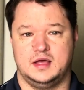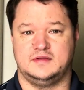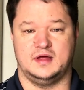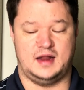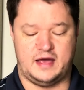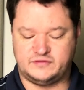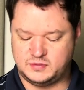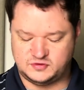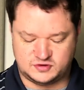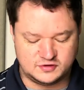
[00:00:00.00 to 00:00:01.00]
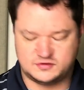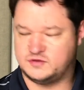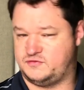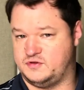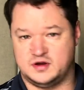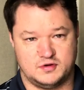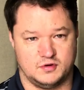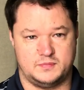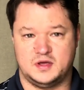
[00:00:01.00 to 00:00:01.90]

It doesn't have to be just your friend group.